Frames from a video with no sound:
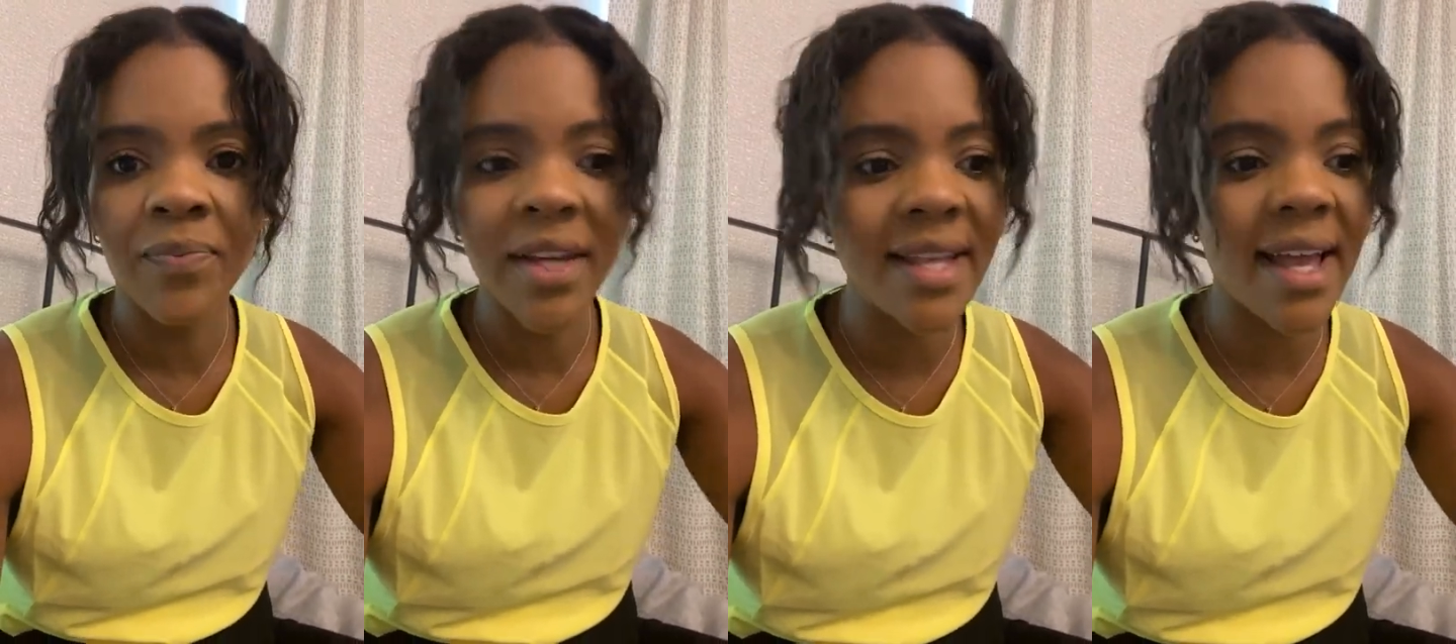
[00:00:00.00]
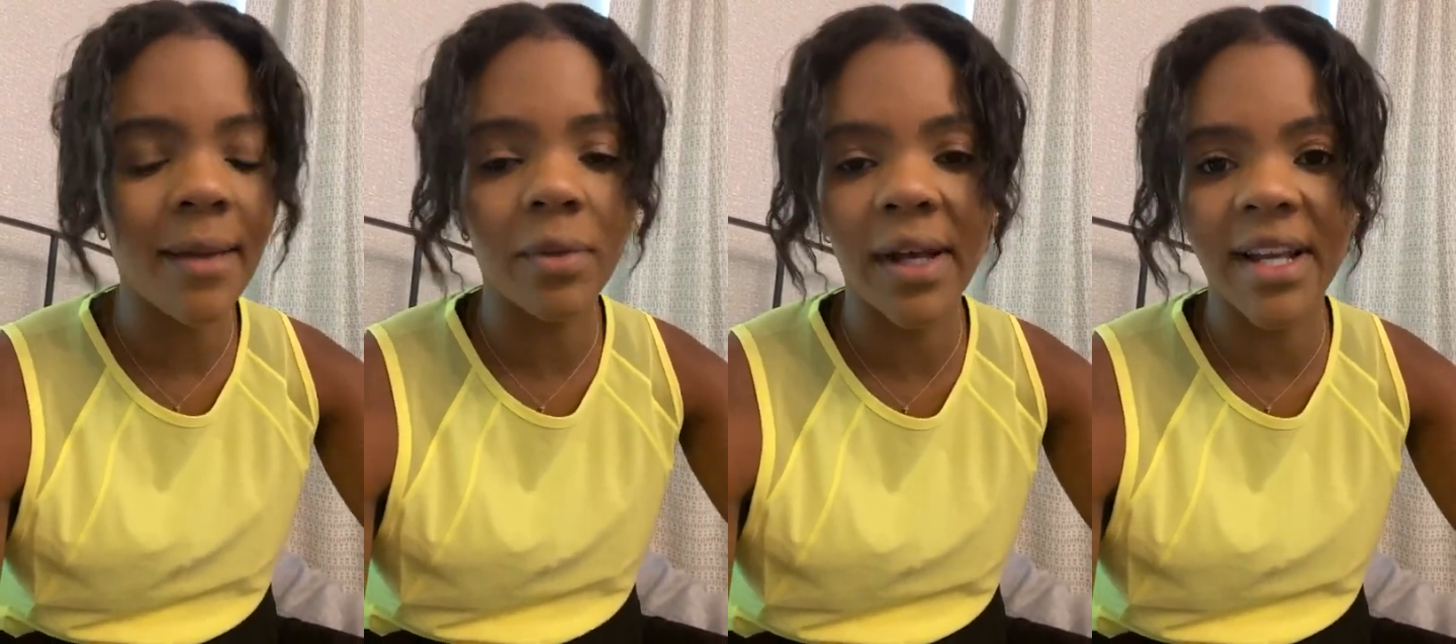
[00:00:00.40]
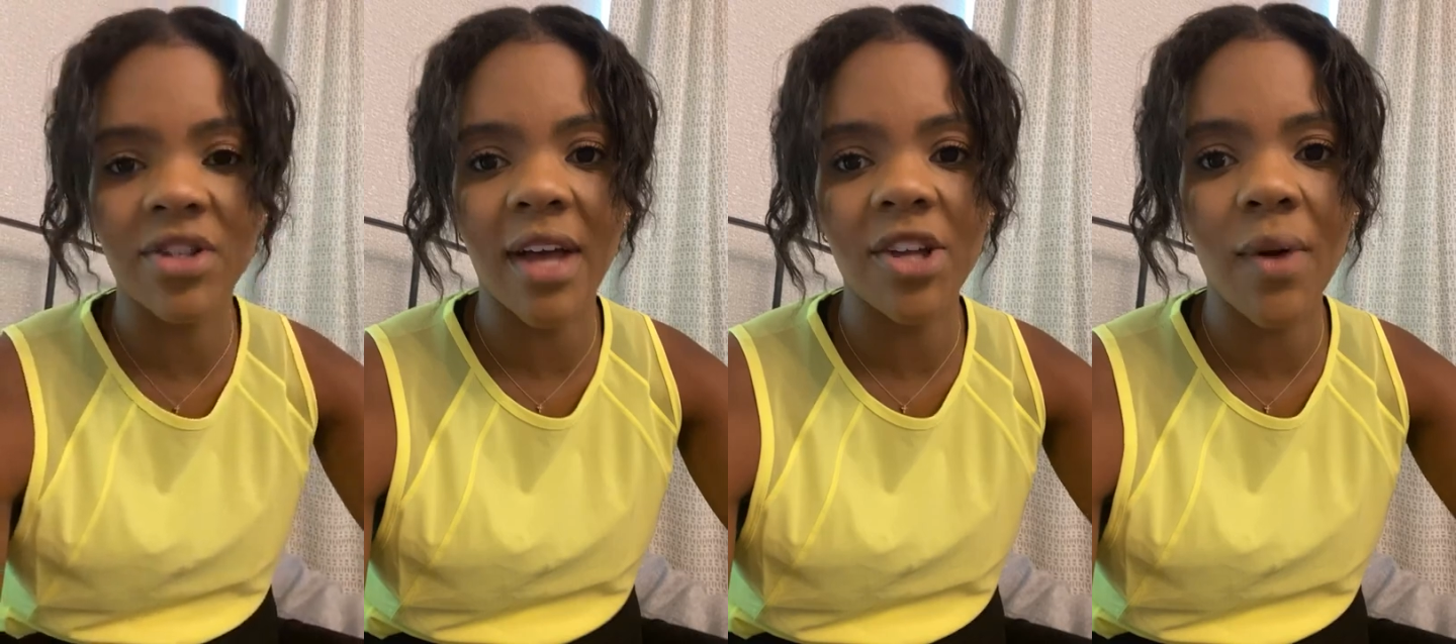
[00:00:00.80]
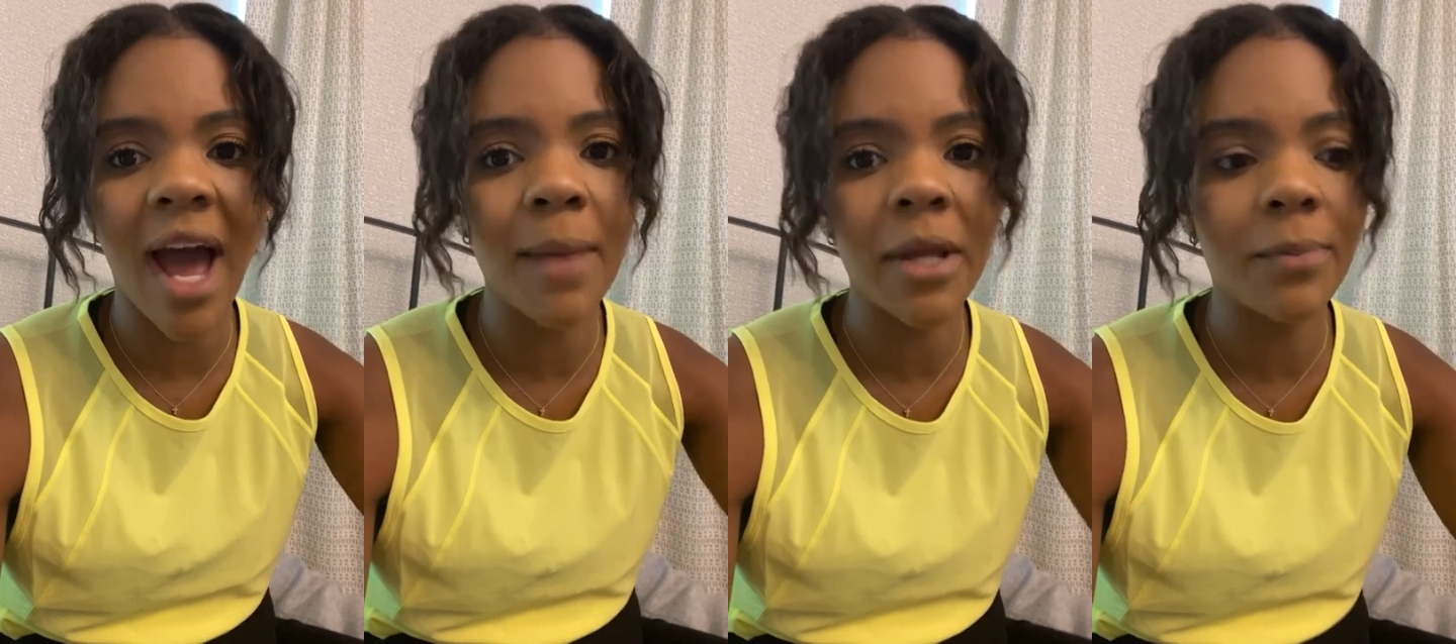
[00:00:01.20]
taking place so that you
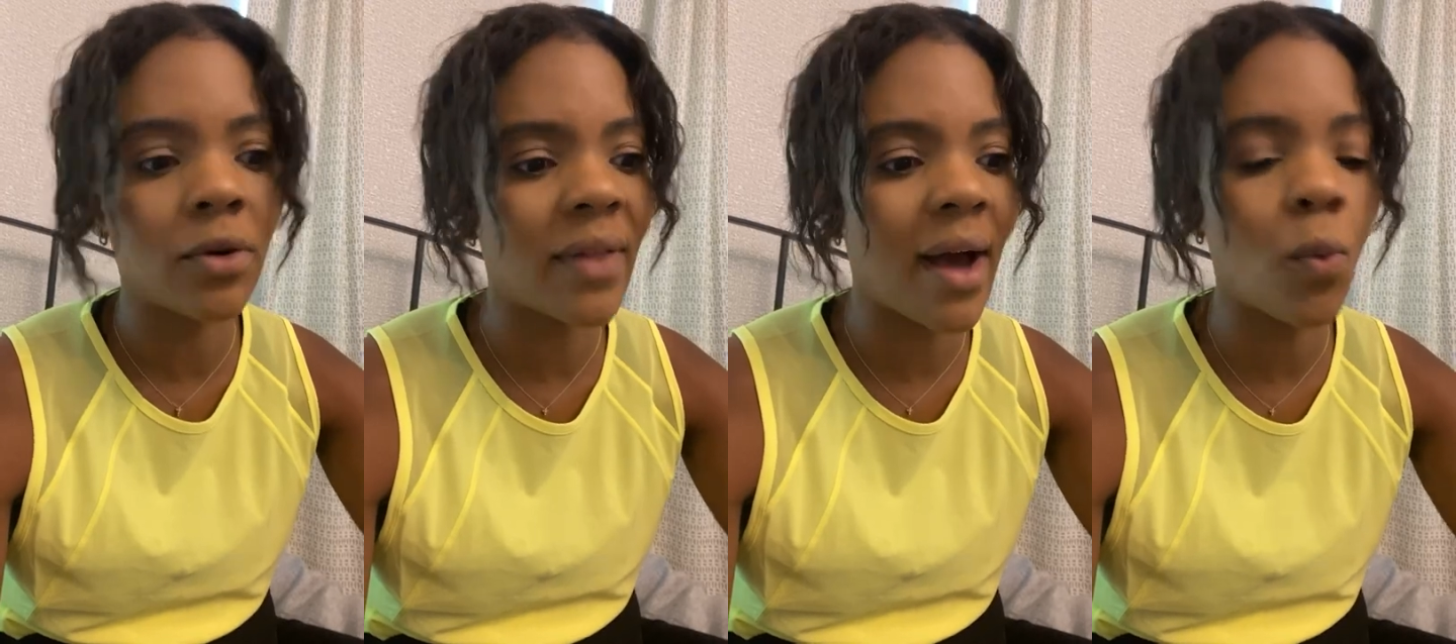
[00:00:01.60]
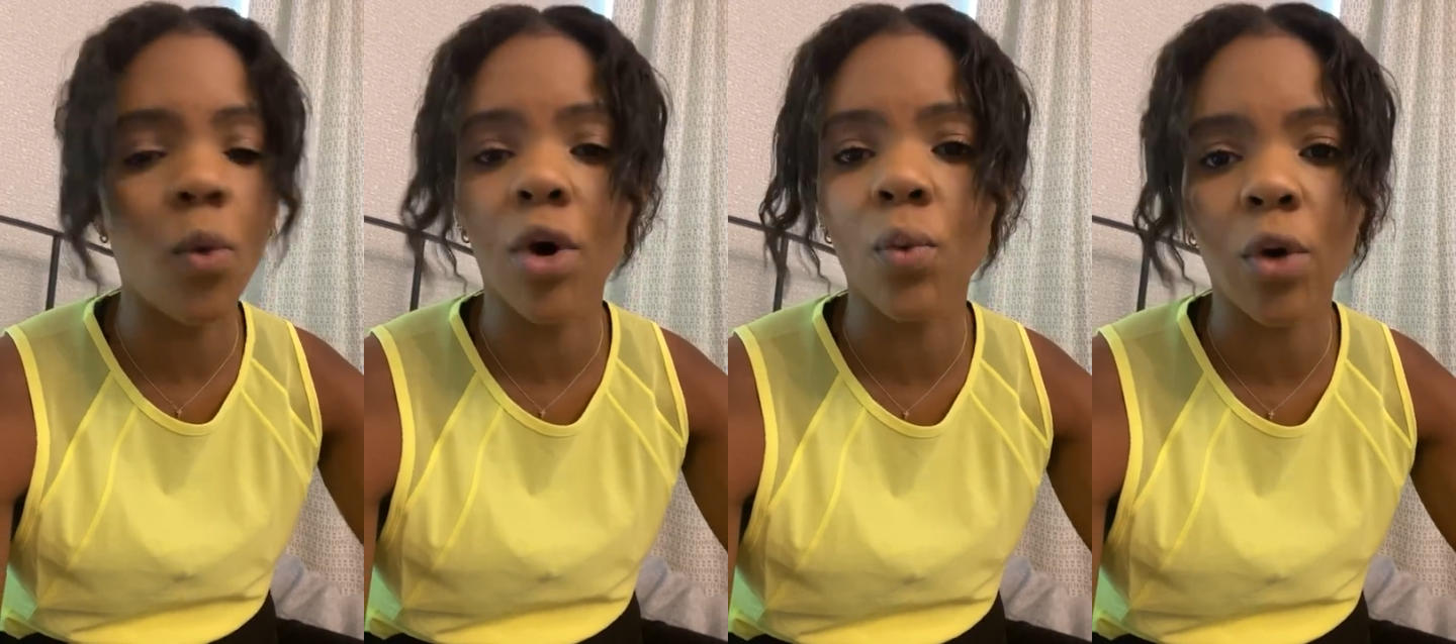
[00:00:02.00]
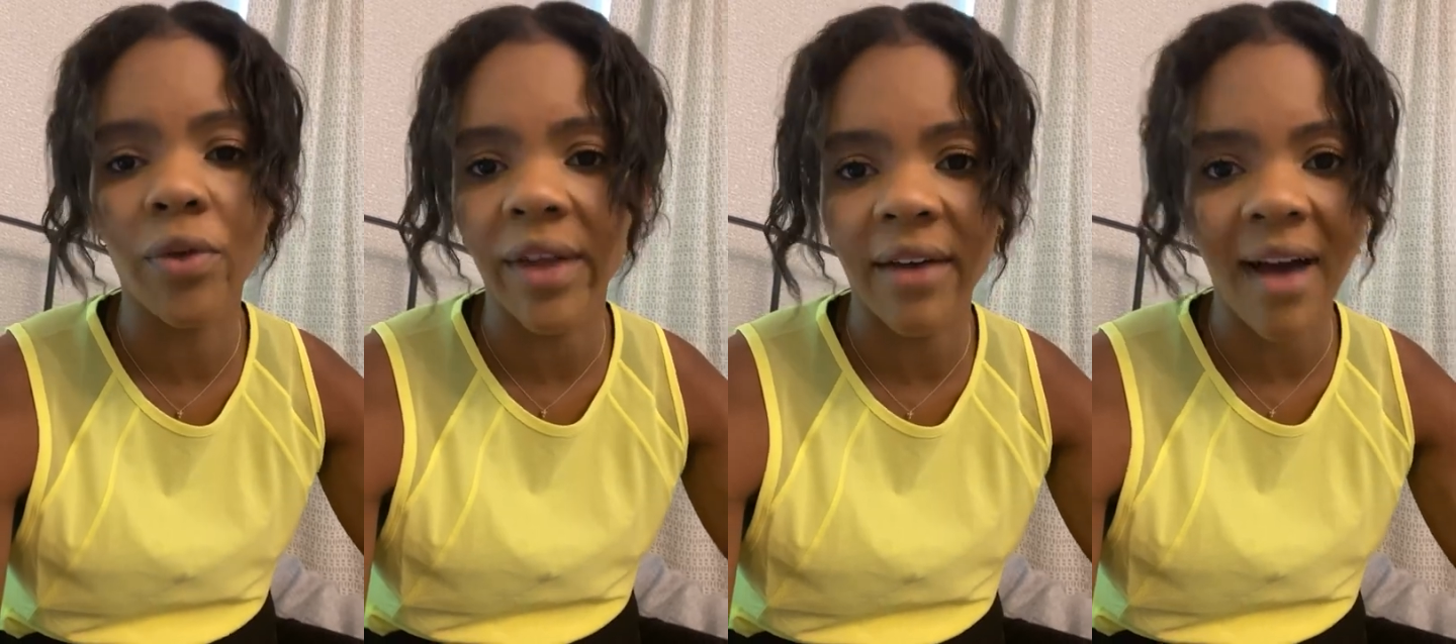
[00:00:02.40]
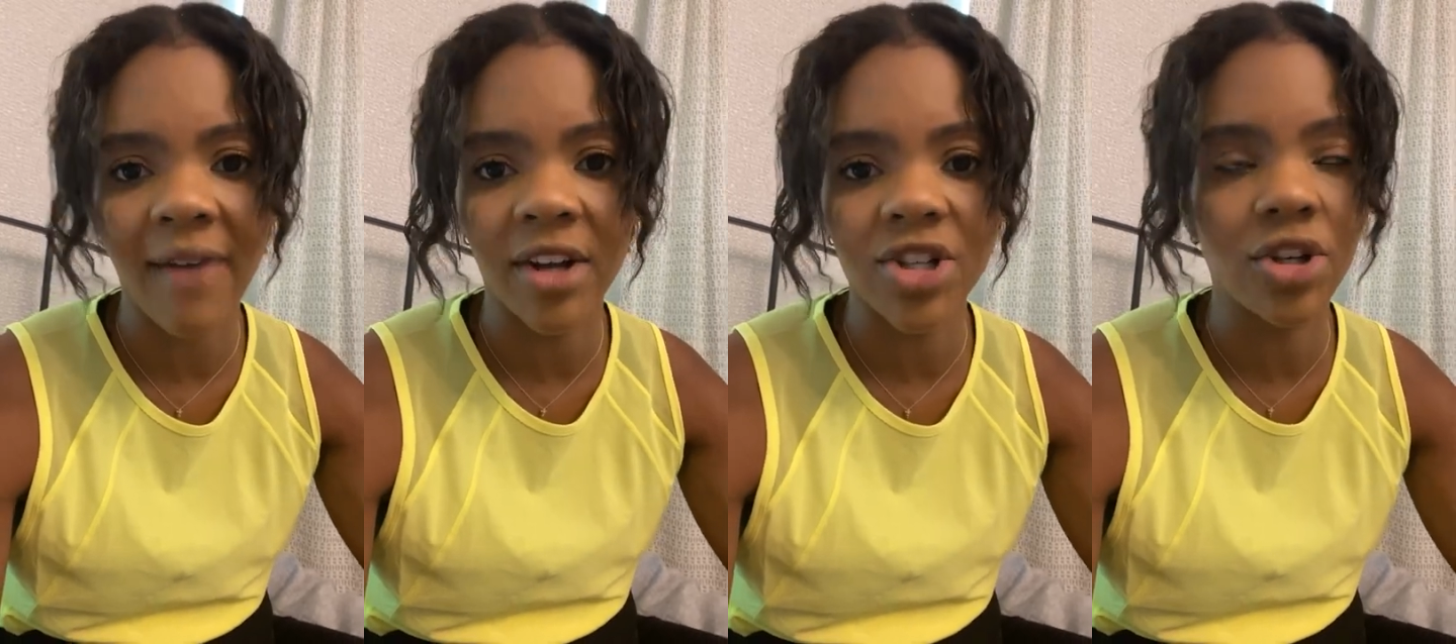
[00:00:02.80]
had people that weren't worthy of
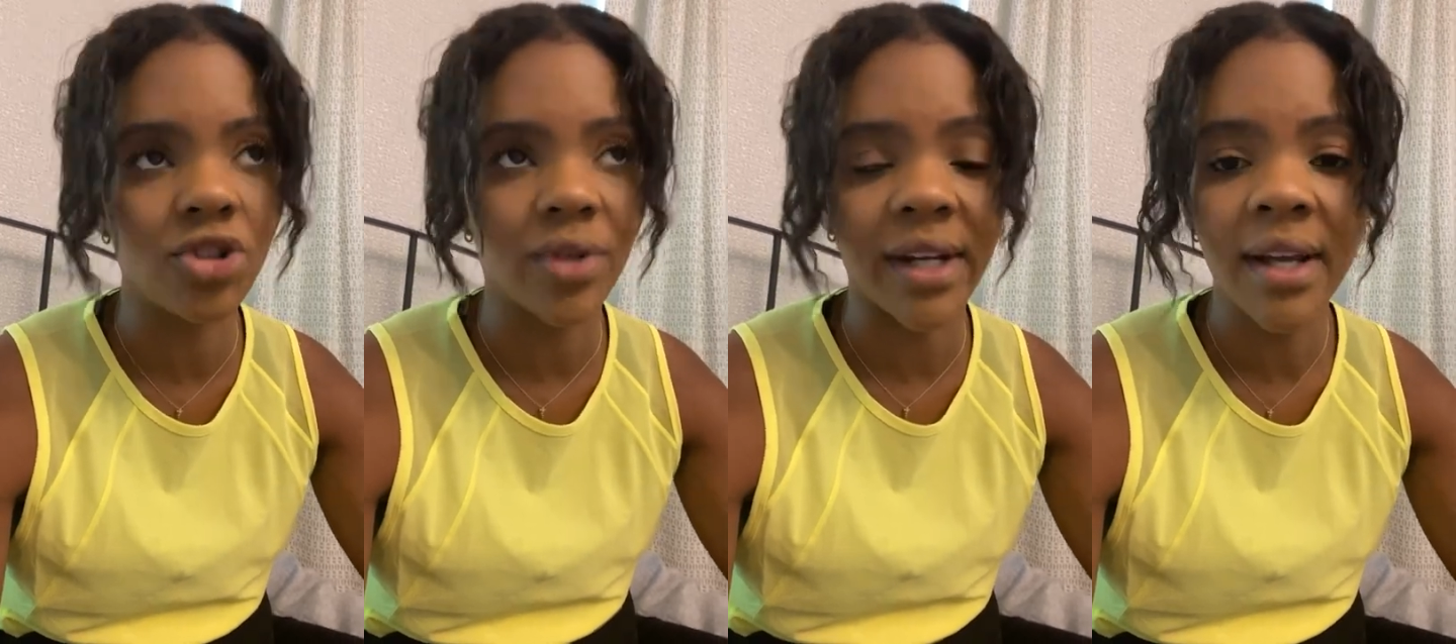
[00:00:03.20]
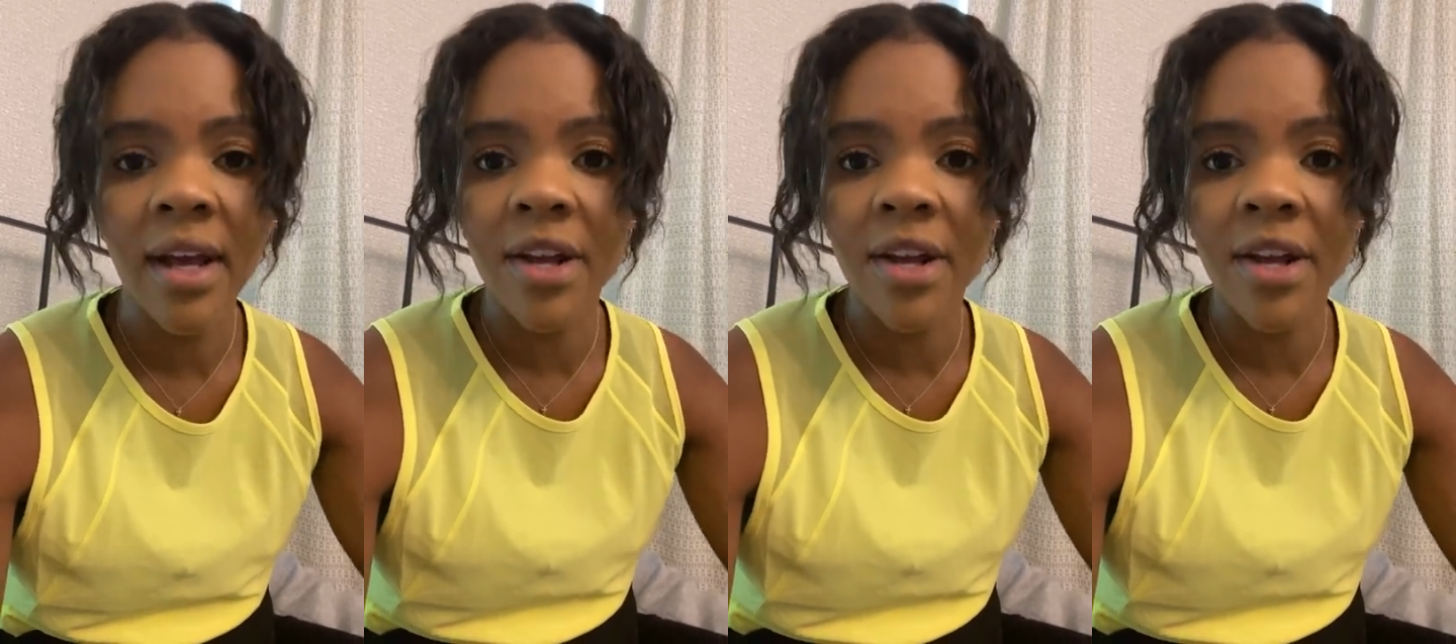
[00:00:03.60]
having children